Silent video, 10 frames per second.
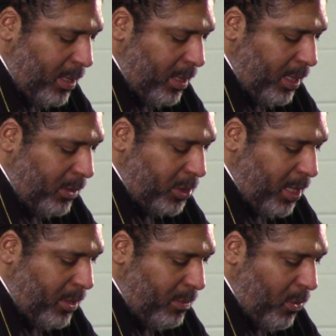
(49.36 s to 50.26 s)
He'll
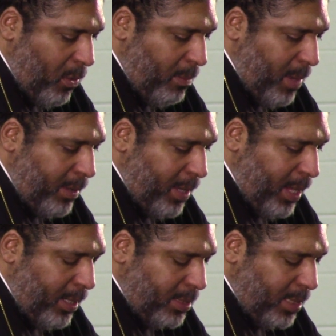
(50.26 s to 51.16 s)
tell you more about
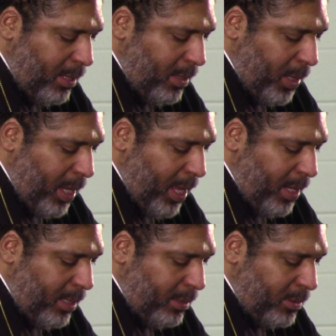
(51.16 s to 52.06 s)
that.
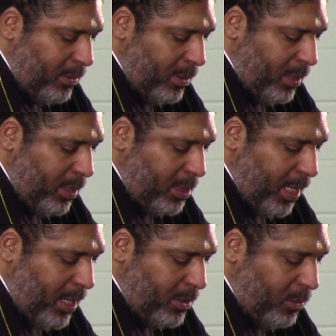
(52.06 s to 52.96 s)
He's
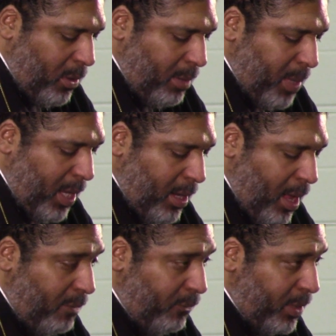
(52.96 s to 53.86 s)
headed toward a big
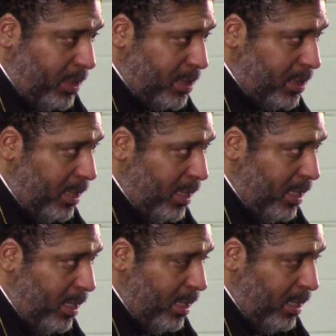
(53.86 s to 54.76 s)
conference.
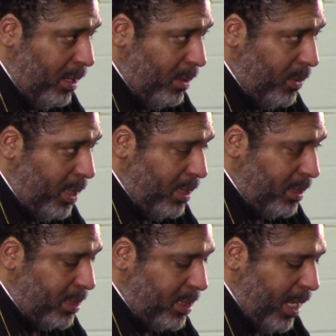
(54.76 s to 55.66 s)
We
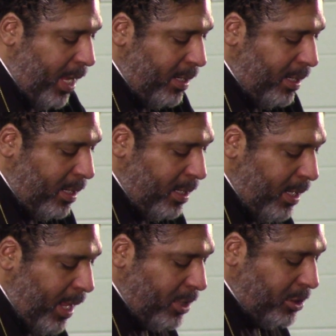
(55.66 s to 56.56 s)
understand the
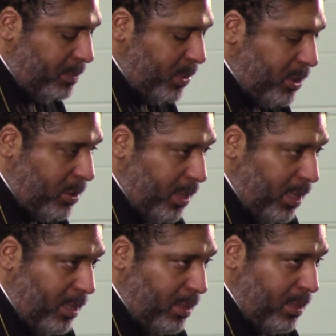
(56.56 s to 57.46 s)
connection
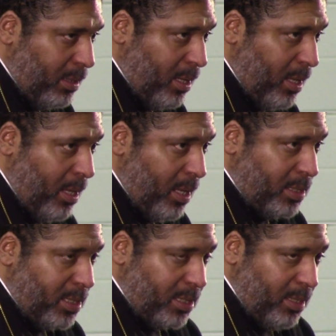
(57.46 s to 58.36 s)
between
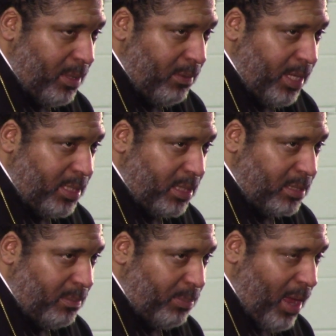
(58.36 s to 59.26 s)
systemic
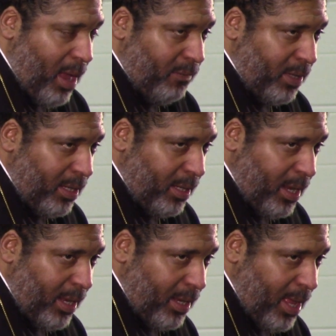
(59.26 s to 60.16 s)
racism, poverty,
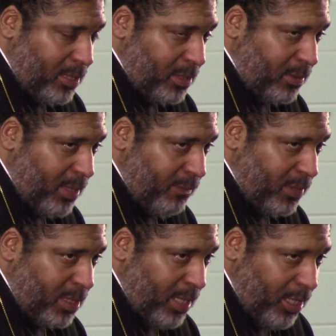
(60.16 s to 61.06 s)
and ecological
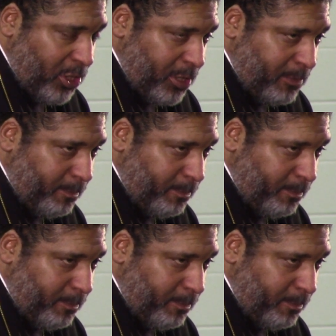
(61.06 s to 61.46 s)
devastation.